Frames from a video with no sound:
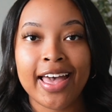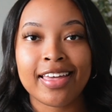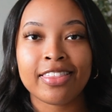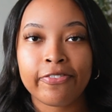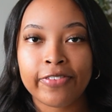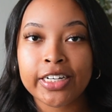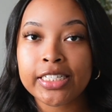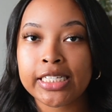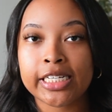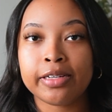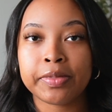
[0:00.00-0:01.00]
The
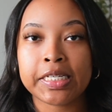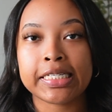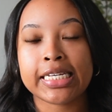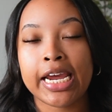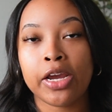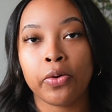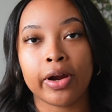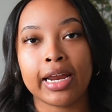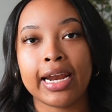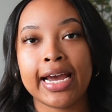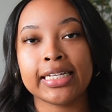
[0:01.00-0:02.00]
first tip to staying
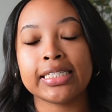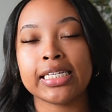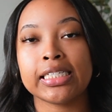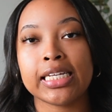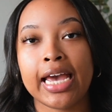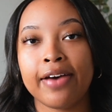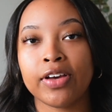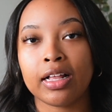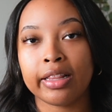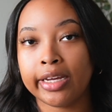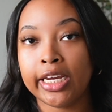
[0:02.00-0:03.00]
organized is to have
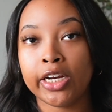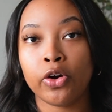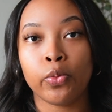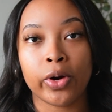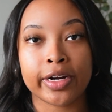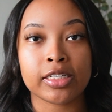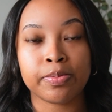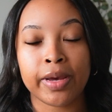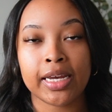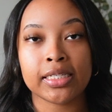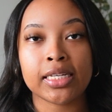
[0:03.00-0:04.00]
a clean
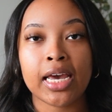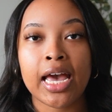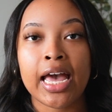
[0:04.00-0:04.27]
workspace.